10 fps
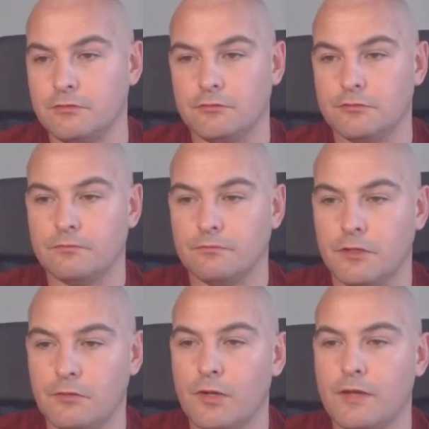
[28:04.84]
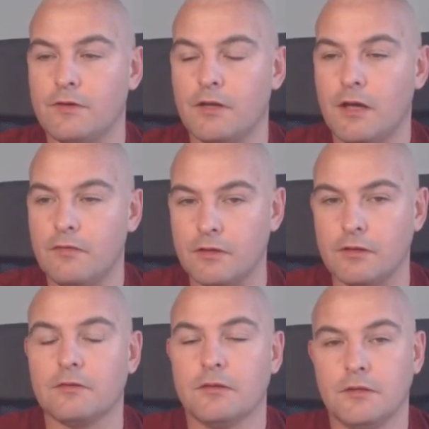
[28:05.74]
or whatever
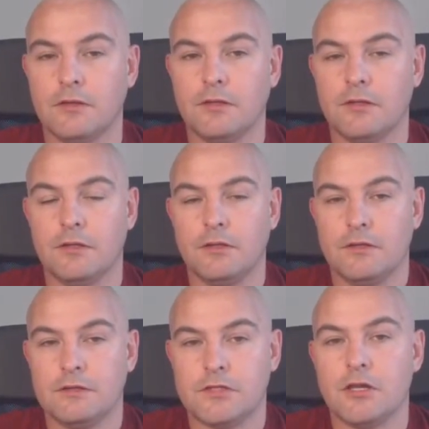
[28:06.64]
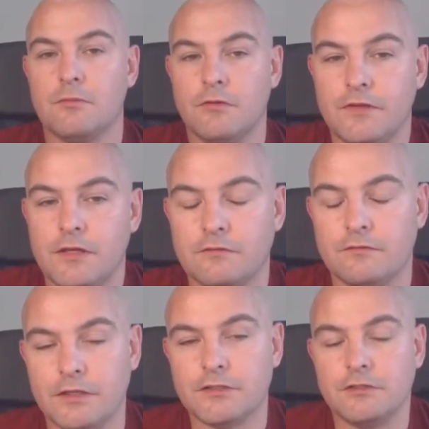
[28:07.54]
other term of
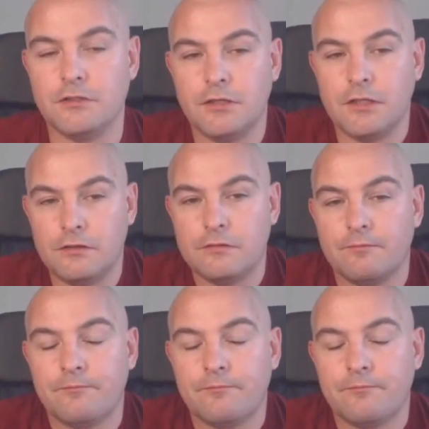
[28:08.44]
deconfliction you need.